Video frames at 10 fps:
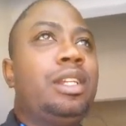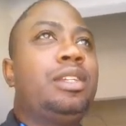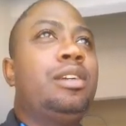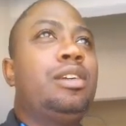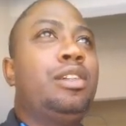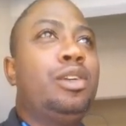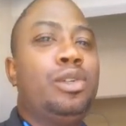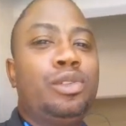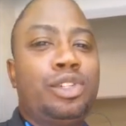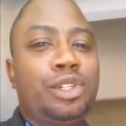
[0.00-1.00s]
They took
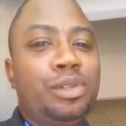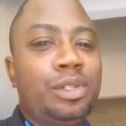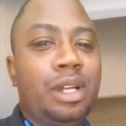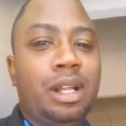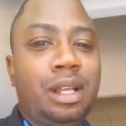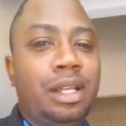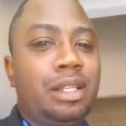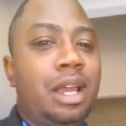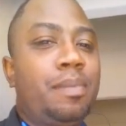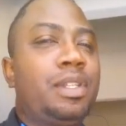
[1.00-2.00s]
clothes, shoes, all of that
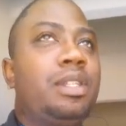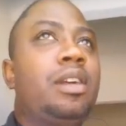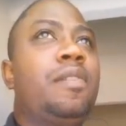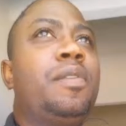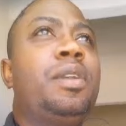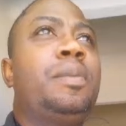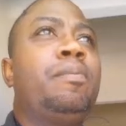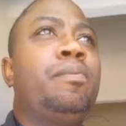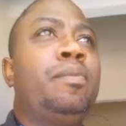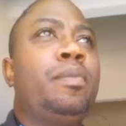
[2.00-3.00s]
type of stuff, and,
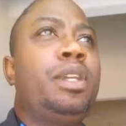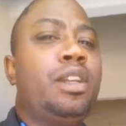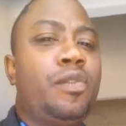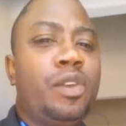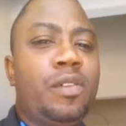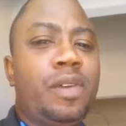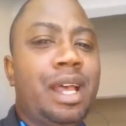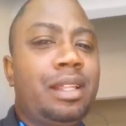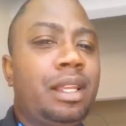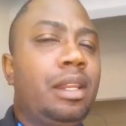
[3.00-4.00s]
you know, you feel
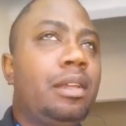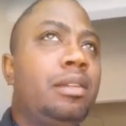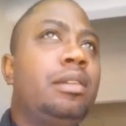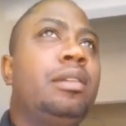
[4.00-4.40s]
violated.